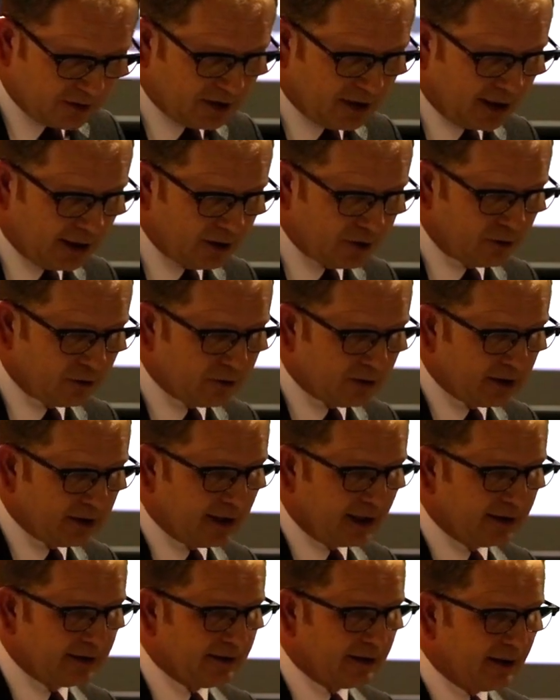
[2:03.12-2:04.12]
to tell you
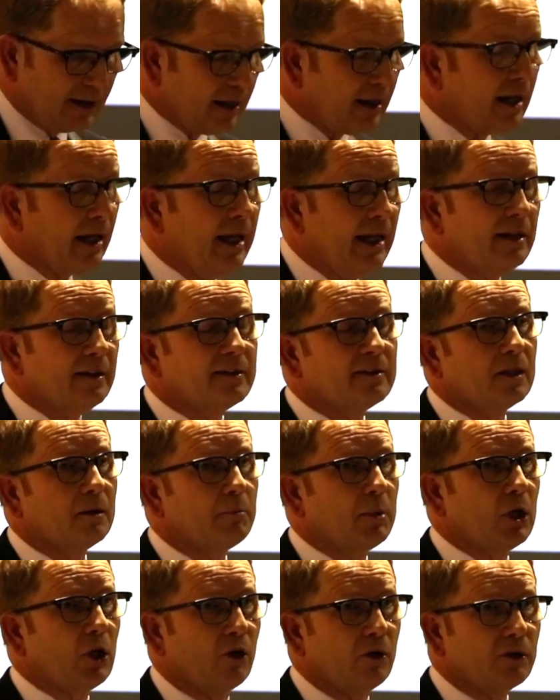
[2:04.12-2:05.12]
that INSA
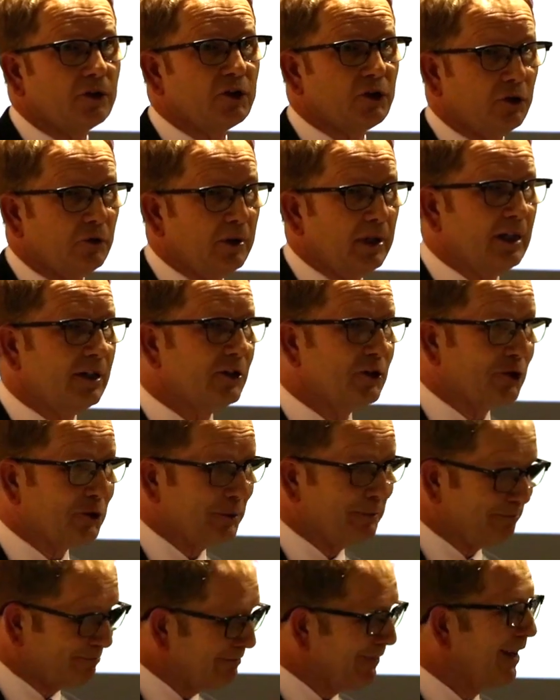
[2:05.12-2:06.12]
belongs to
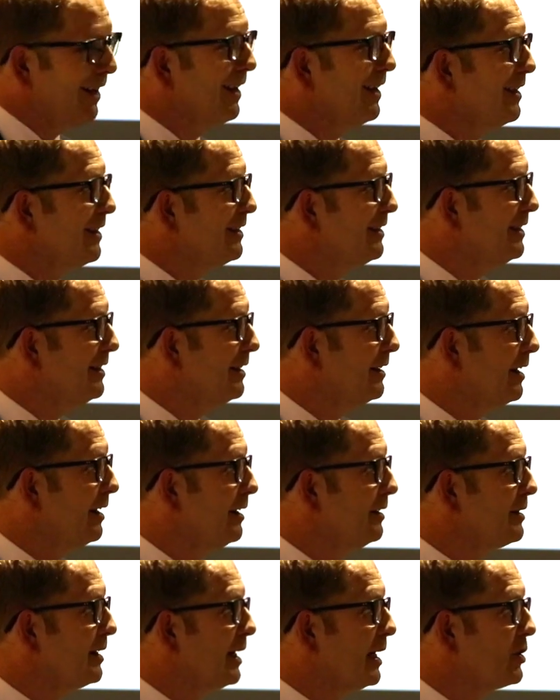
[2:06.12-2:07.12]
ICSU, the
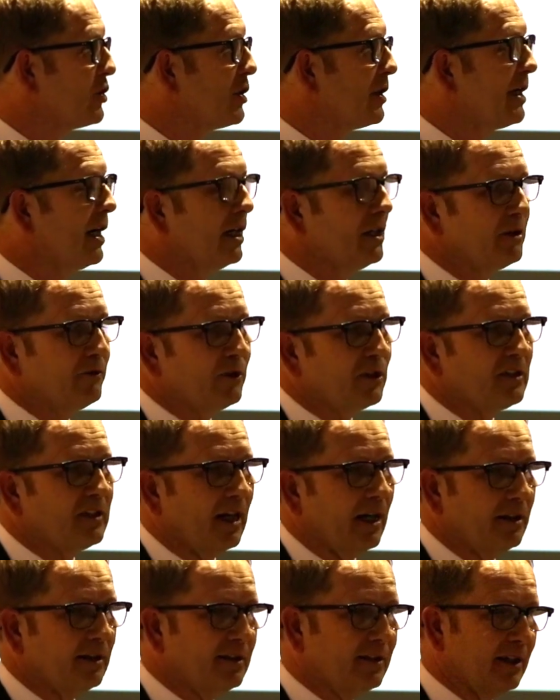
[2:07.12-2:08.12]
International Council for
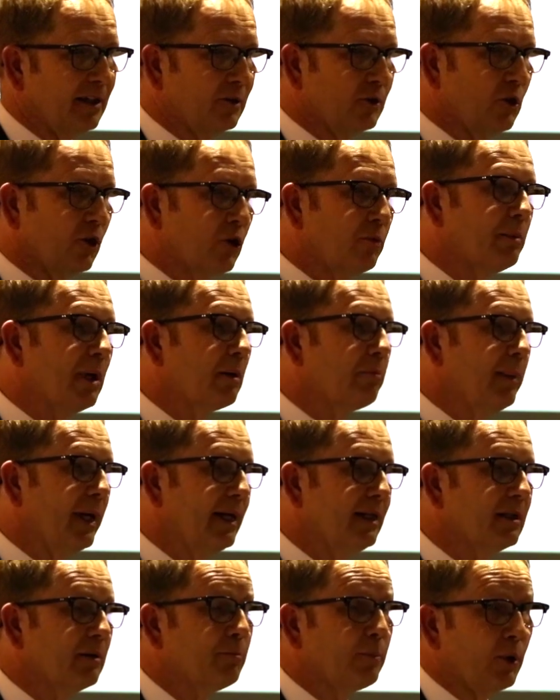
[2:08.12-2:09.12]
Science, and Gordon
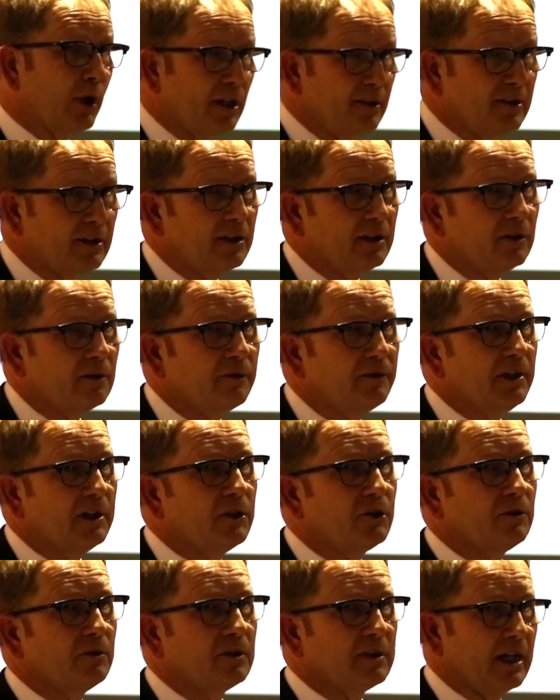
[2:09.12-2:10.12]
McBain, the president of
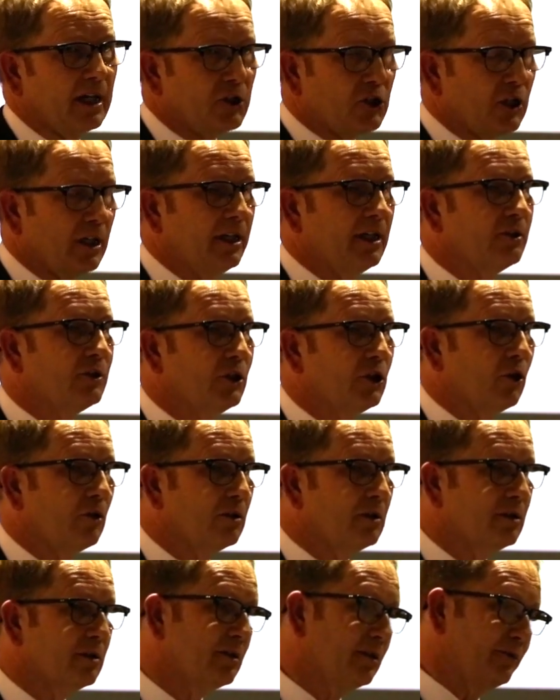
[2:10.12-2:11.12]
ICSU, is actually here in the
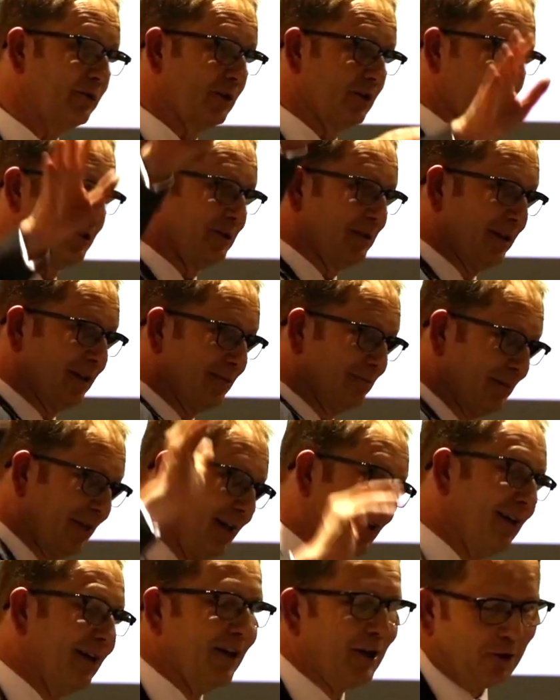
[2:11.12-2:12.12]
audience a bit, so
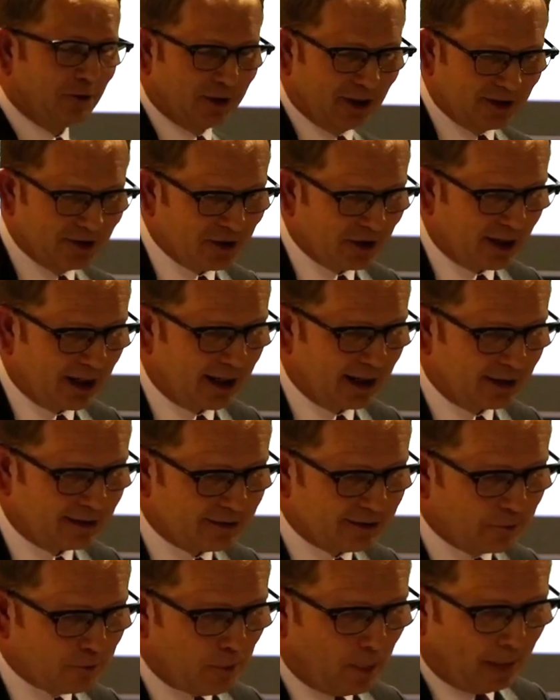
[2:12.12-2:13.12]
raise your
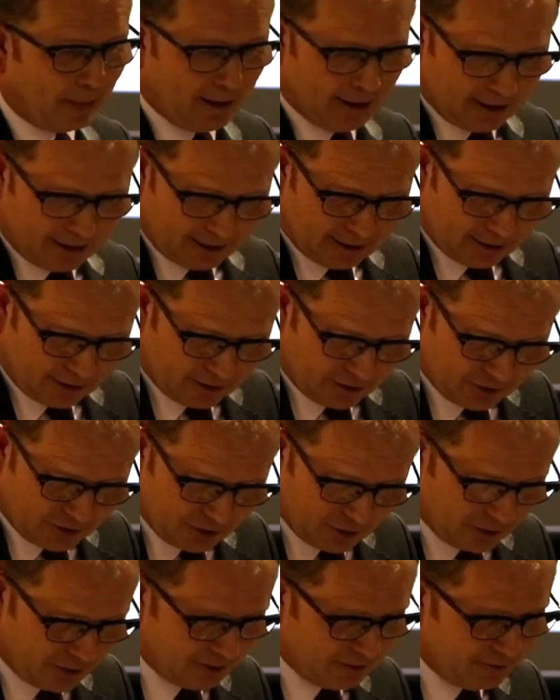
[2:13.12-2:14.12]
hand.
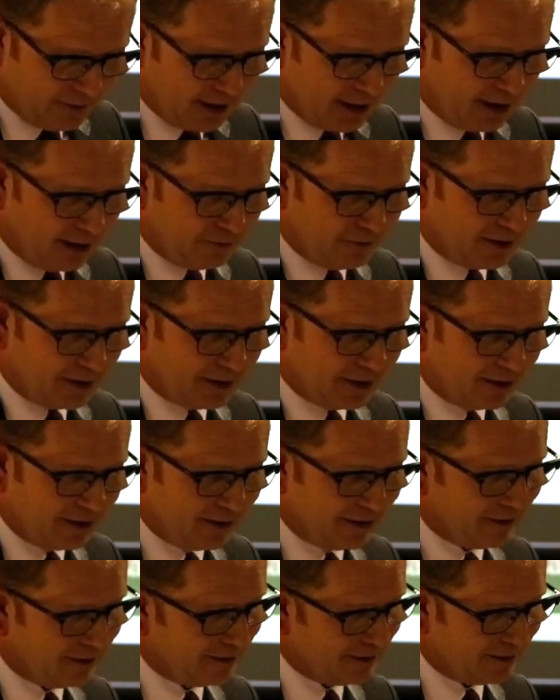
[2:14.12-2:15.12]
So we have
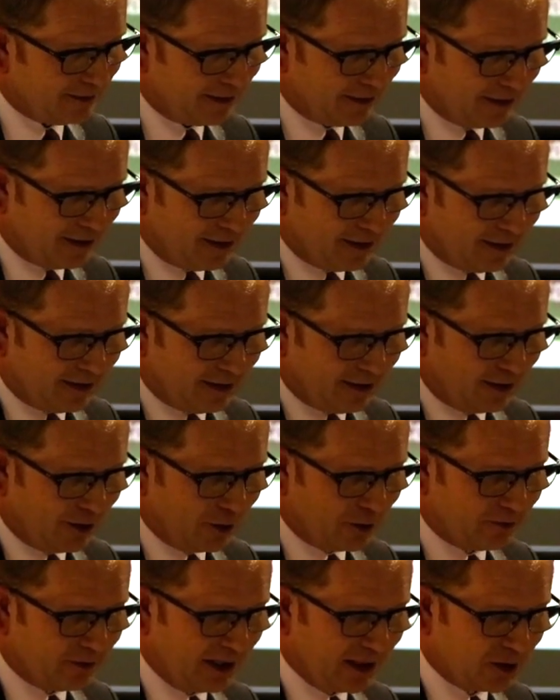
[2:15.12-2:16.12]
a
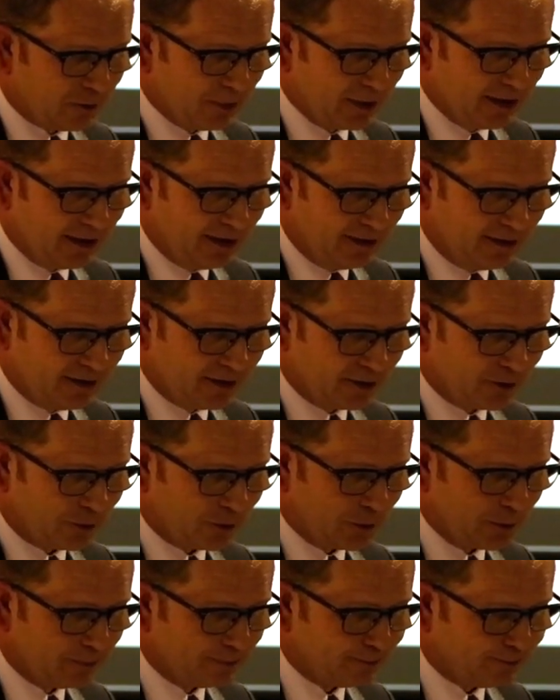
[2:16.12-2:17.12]
lot of expertise in the
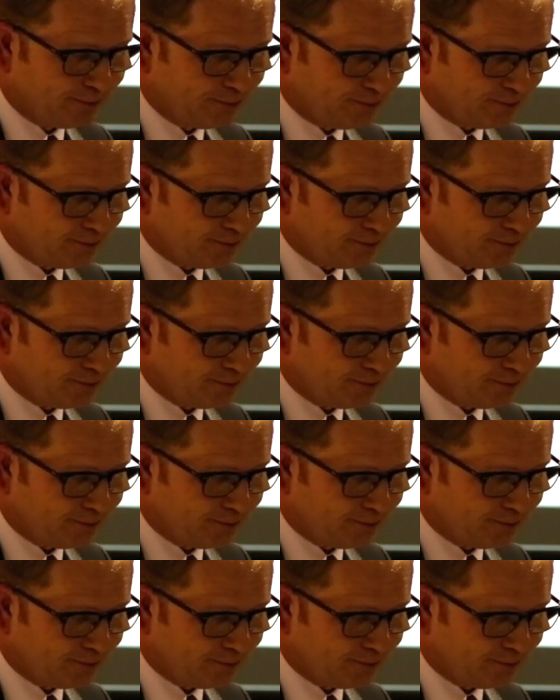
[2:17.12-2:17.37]
room.